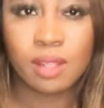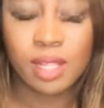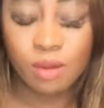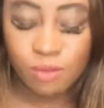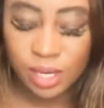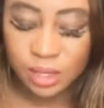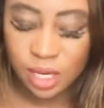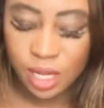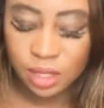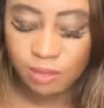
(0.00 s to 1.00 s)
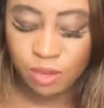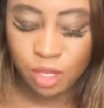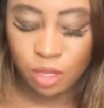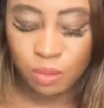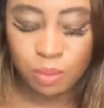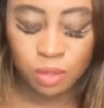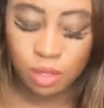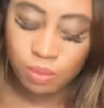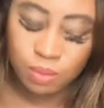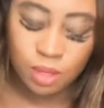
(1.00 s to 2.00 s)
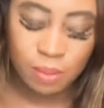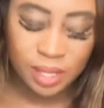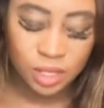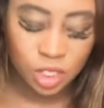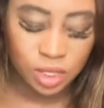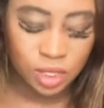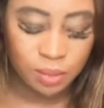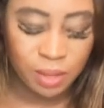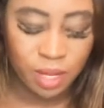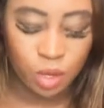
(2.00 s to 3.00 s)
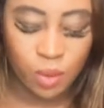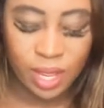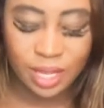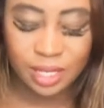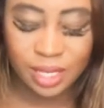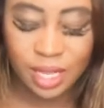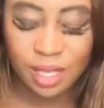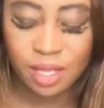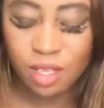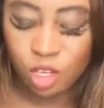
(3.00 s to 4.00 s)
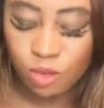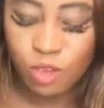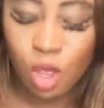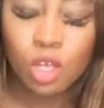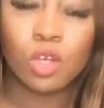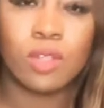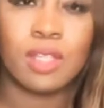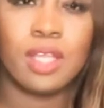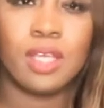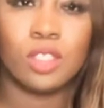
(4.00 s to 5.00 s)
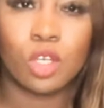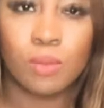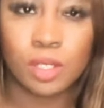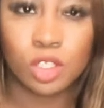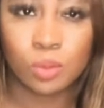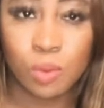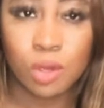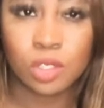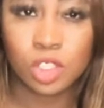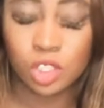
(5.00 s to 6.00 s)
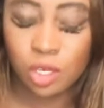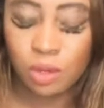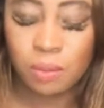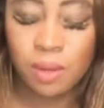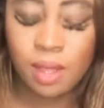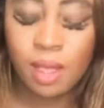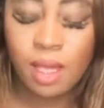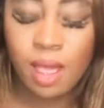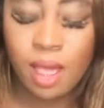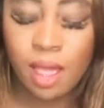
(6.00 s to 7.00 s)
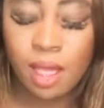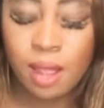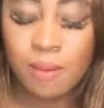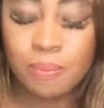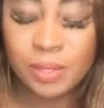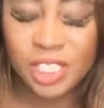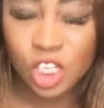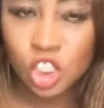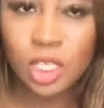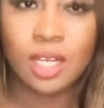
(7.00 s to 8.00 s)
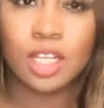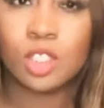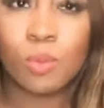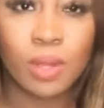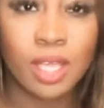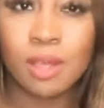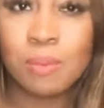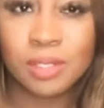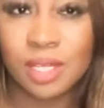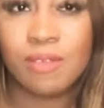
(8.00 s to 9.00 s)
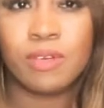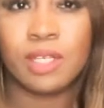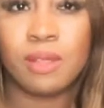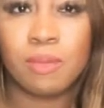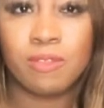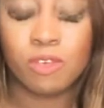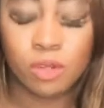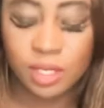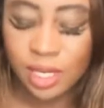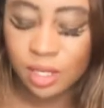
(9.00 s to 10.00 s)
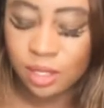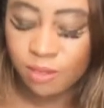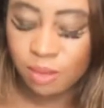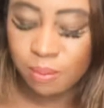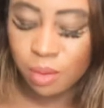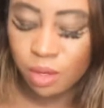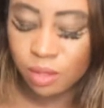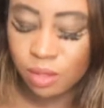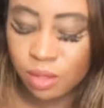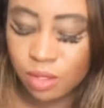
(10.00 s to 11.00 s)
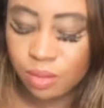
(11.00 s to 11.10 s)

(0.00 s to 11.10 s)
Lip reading: resonates for you, but the messages to me are quite clear that you've got good things coming towards you. potentially this week, but definitely before the end of the month.